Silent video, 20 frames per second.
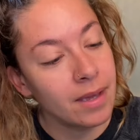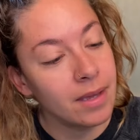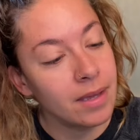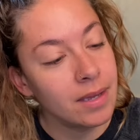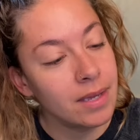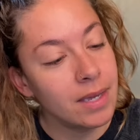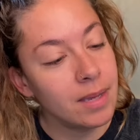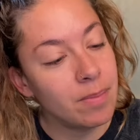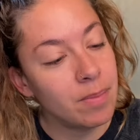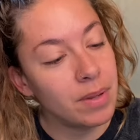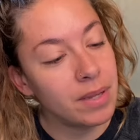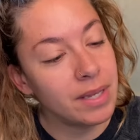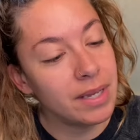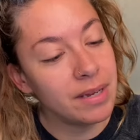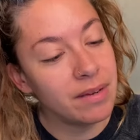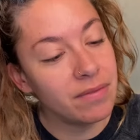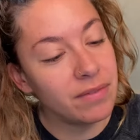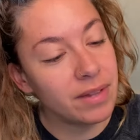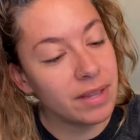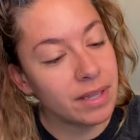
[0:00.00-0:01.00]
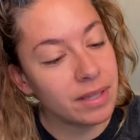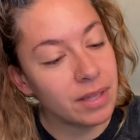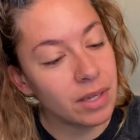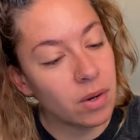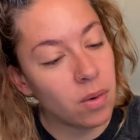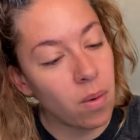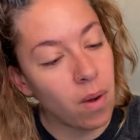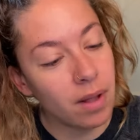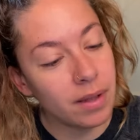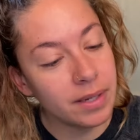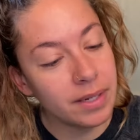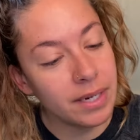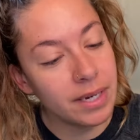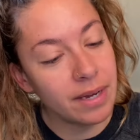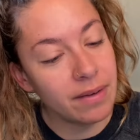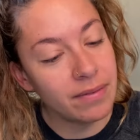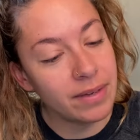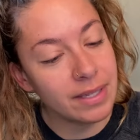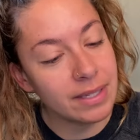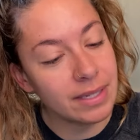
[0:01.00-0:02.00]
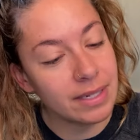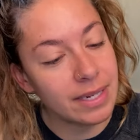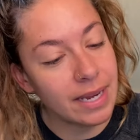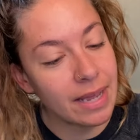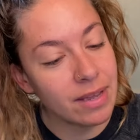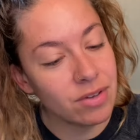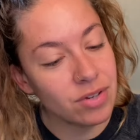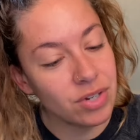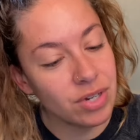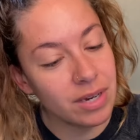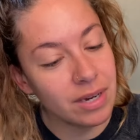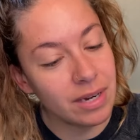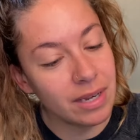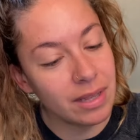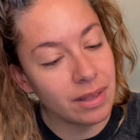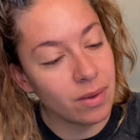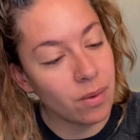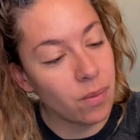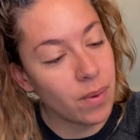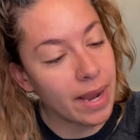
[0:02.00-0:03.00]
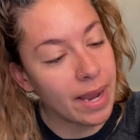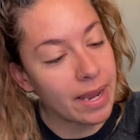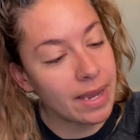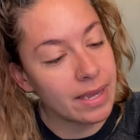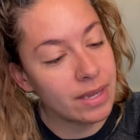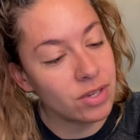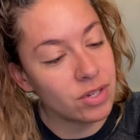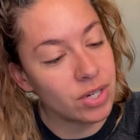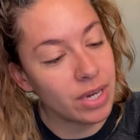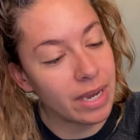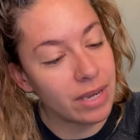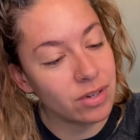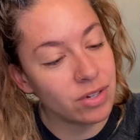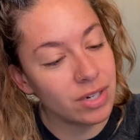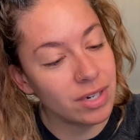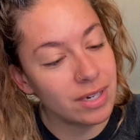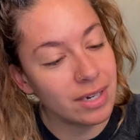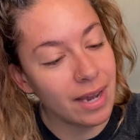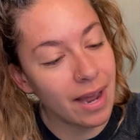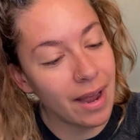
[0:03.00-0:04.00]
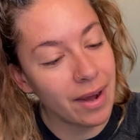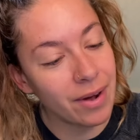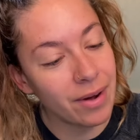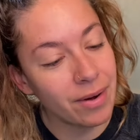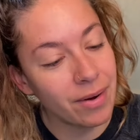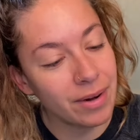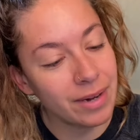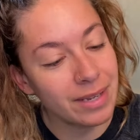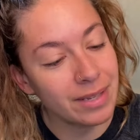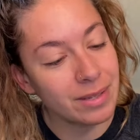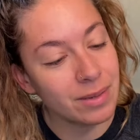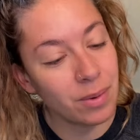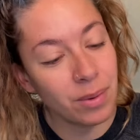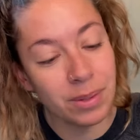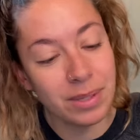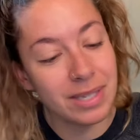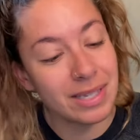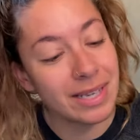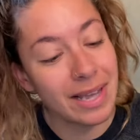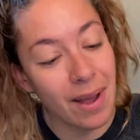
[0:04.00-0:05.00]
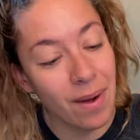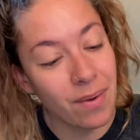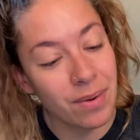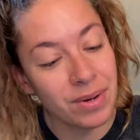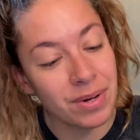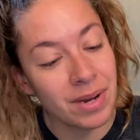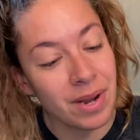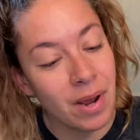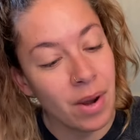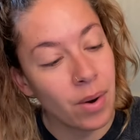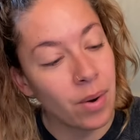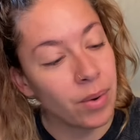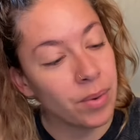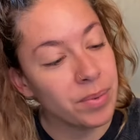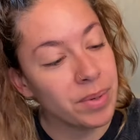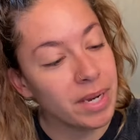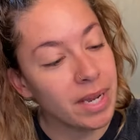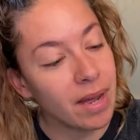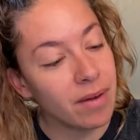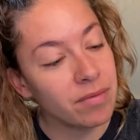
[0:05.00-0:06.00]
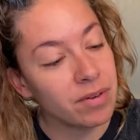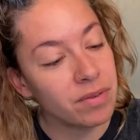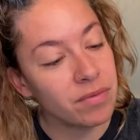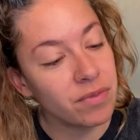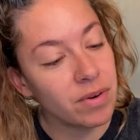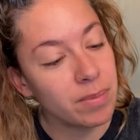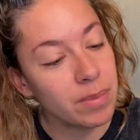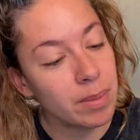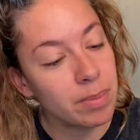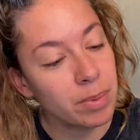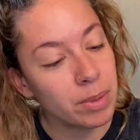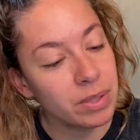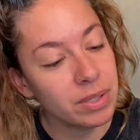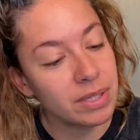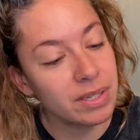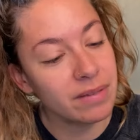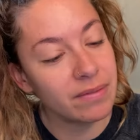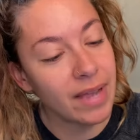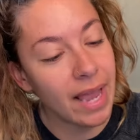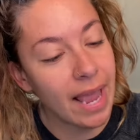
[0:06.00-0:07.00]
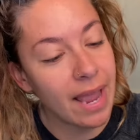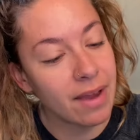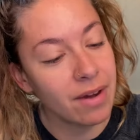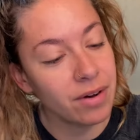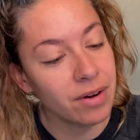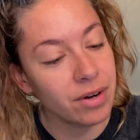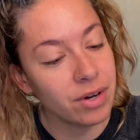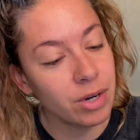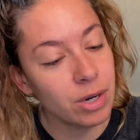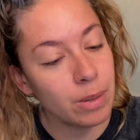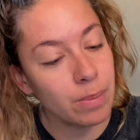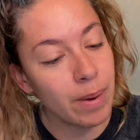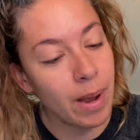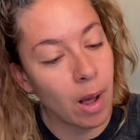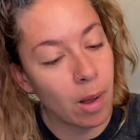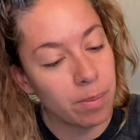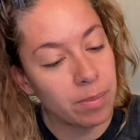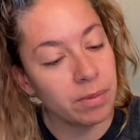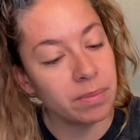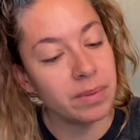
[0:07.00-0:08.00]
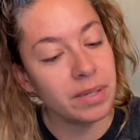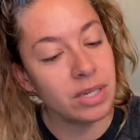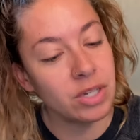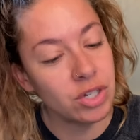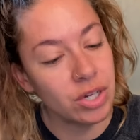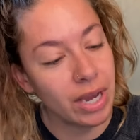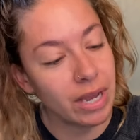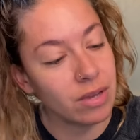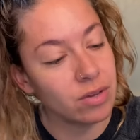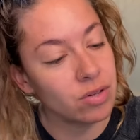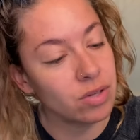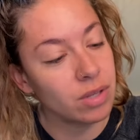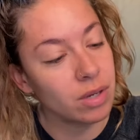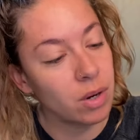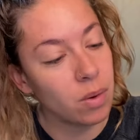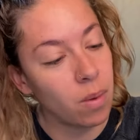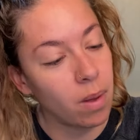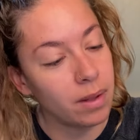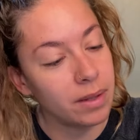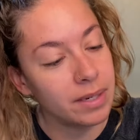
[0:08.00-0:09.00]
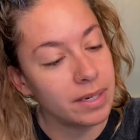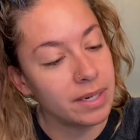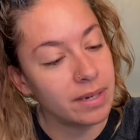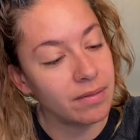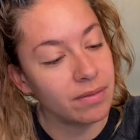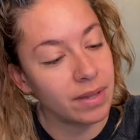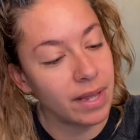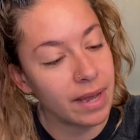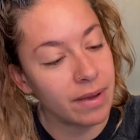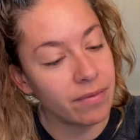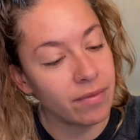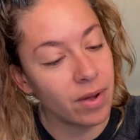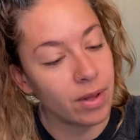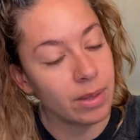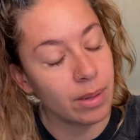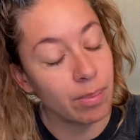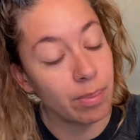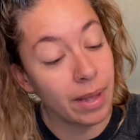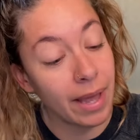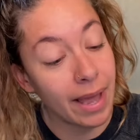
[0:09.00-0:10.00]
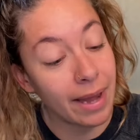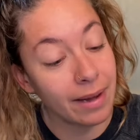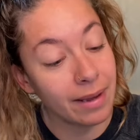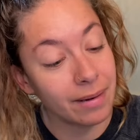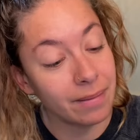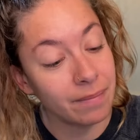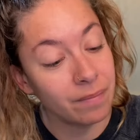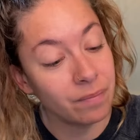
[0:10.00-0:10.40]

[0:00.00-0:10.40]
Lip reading: He believed that the quality of his attention in the way he changed a tire on his old scout or recovered from a burst of anger could palpably change the quality of life on the planet.